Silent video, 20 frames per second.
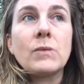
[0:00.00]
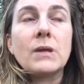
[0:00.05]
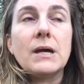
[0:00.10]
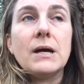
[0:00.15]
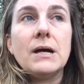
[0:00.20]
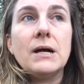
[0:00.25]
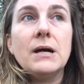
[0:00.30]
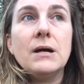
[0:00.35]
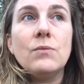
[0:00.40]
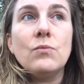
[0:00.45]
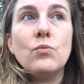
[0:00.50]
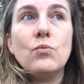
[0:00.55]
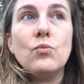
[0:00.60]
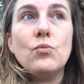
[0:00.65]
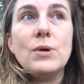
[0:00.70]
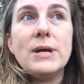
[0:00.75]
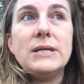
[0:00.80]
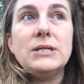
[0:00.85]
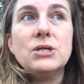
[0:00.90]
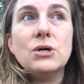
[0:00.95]
Um,
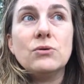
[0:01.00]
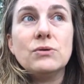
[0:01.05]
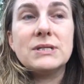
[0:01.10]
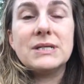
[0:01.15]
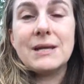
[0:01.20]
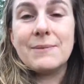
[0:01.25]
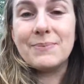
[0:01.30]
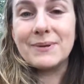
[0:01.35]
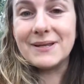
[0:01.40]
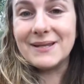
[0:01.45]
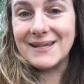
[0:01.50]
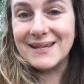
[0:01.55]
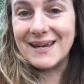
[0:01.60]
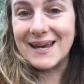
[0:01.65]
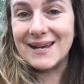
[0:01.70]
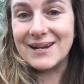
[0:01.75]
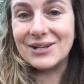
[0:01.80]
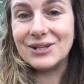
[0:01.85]
we don't typically get